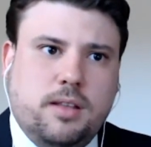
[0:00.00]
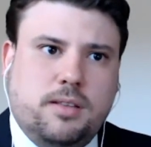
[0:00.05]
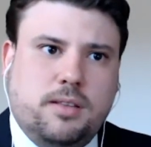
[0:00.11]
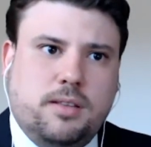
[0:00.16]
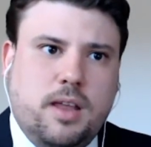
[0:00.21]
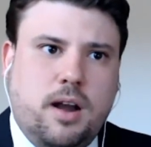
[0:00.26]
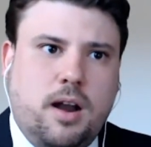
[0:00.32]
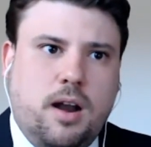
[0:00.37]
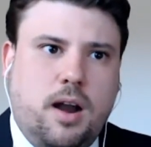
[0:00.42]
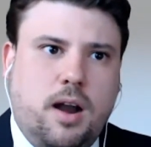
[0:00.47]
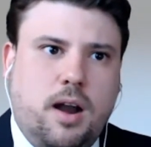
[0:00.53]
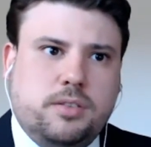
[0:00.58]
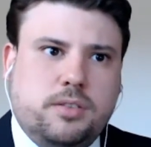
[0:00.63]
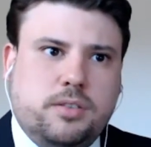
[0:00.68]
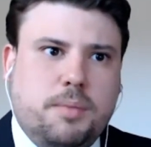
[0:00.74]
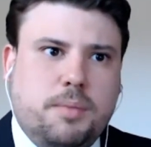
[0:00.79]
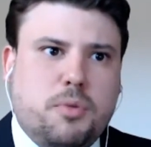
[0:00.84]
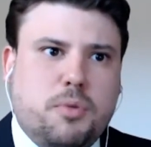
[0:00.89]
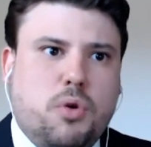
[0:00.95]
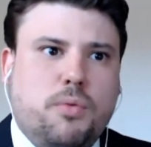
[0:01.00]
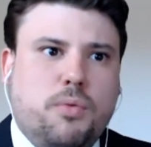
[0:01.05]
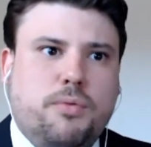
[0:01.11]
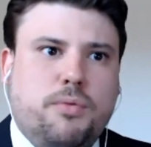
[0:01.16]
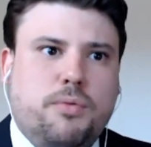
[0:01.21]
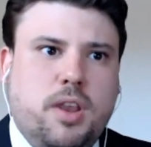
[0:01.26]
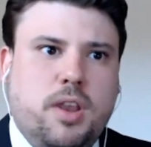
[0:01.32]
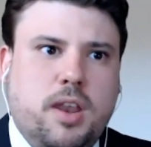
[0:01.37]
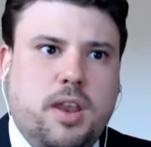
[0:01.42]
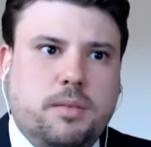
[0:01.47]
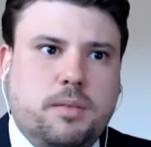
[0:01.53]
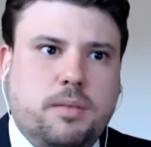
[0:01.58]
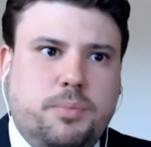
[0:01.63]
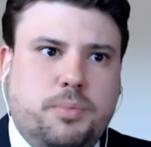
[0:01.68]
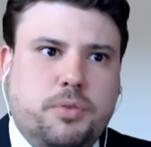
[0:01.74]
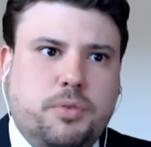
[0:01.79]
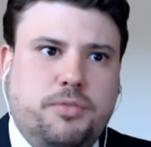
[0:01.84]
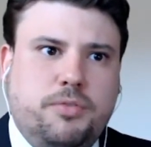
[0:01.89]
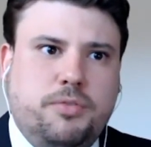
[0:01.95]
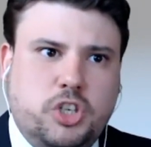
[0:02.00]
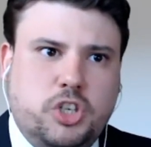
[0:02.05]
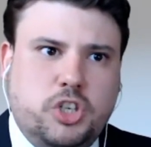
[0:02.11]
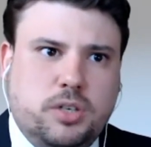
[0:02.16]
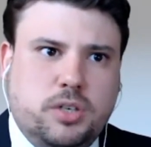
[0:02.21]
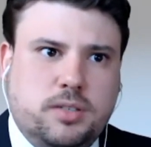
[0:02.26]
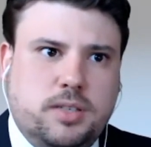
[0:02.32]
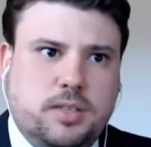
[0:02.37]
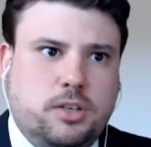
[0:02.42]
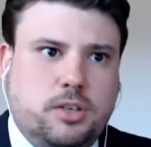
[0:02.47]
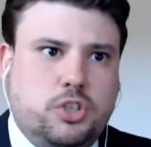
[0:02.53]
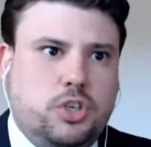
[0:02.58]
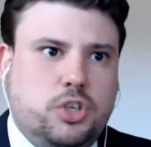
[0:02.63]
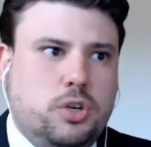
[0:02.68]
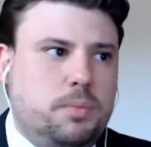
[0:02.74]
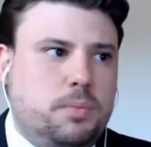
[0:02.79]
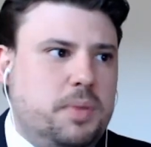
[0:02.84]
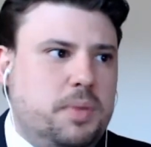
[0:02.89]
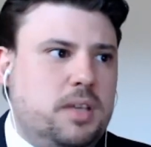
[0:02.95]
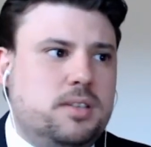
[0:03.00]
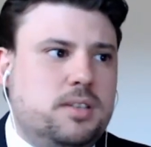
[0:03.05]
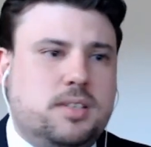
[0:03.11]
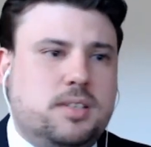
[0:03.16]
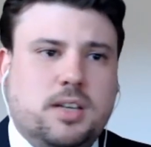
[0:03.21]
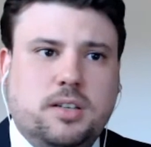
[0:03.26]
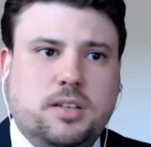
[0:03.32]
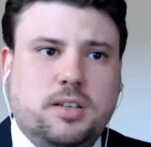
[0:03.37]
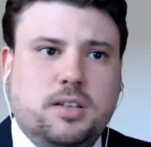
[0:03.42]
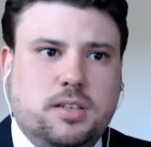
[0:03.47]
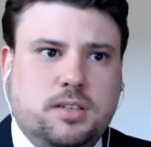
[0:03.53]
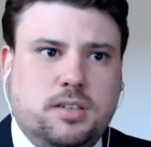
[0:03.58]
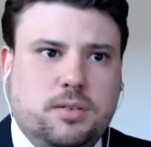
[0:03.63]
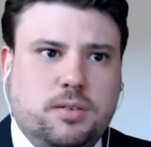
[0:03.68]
there are some convenient provisions that should be inserted